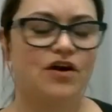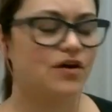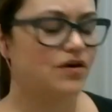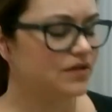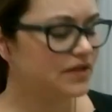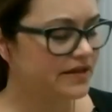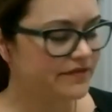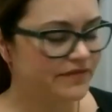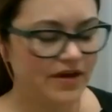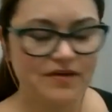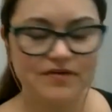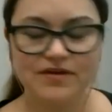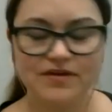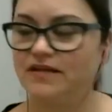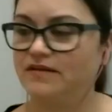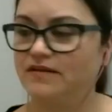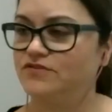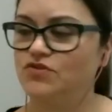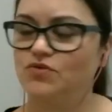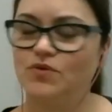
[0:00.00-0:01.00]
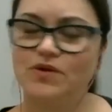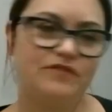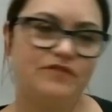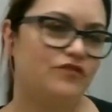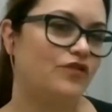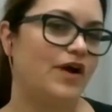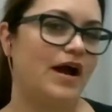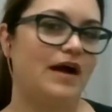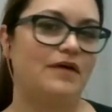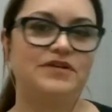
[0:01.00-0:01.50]
Early voting,
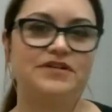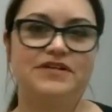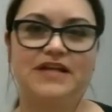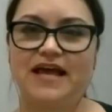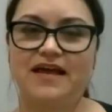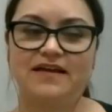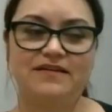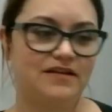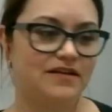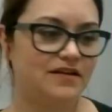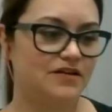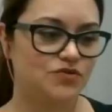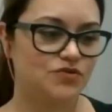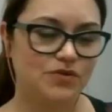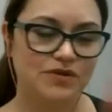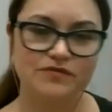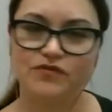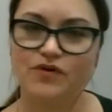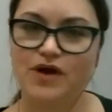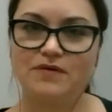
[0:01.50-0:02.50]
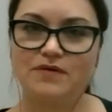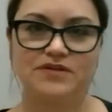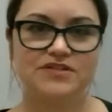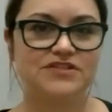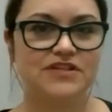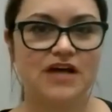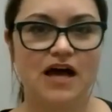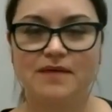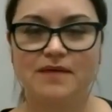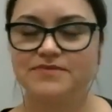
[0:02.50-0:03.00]
24-hour day, you know, 24-hour
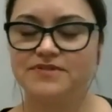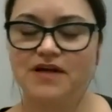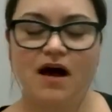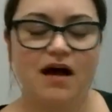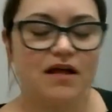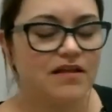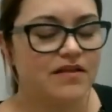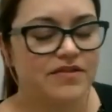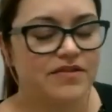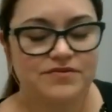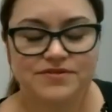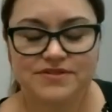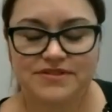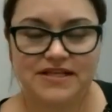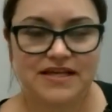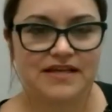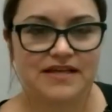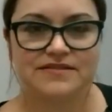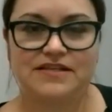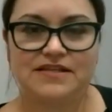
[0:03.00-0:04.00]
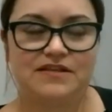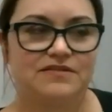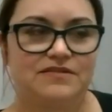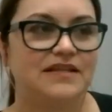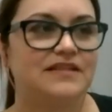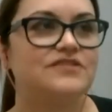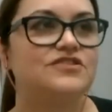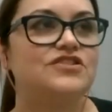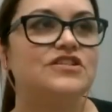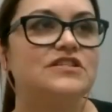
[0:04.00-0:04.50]
stops, all of those things
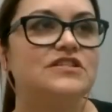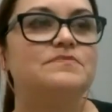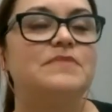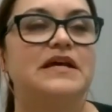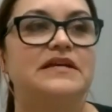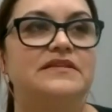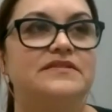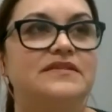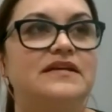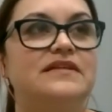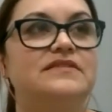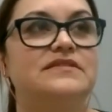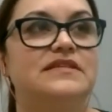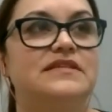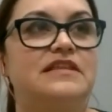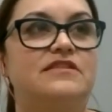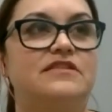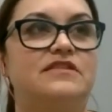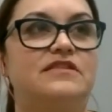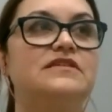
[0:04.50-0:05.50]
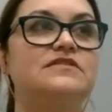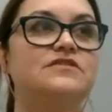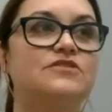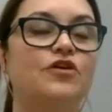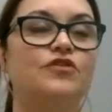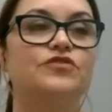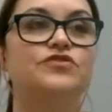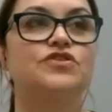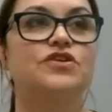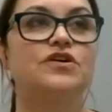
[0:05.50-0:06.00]
that just make sense in this
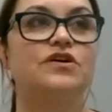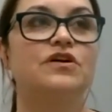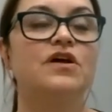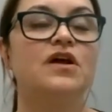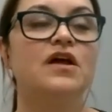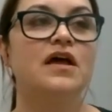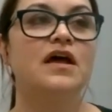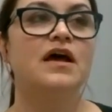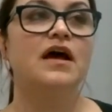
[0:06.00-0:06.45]
culture.